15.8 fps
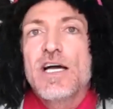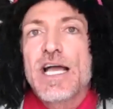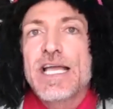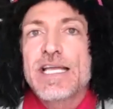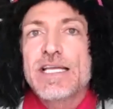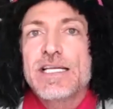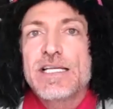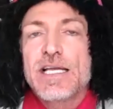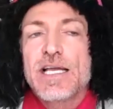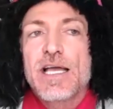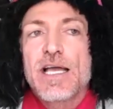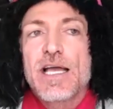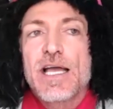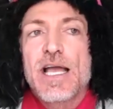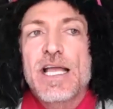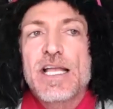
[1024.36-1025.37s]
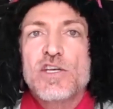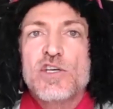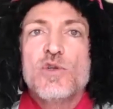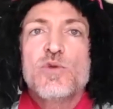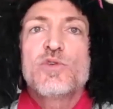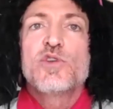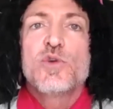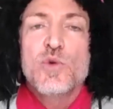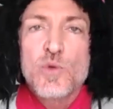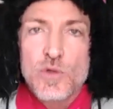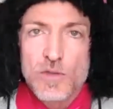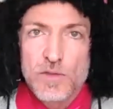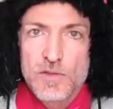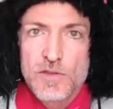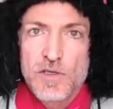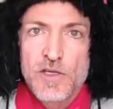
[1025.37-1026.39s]
a, a new
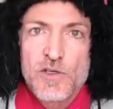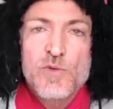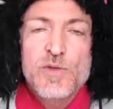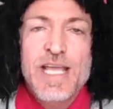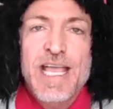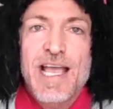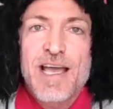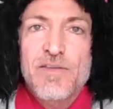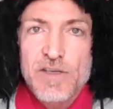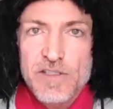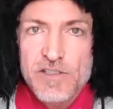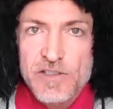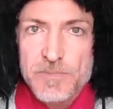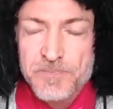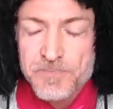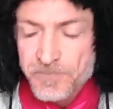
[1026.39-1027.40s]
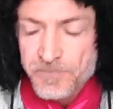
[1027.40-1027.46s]
tool, a new canvas.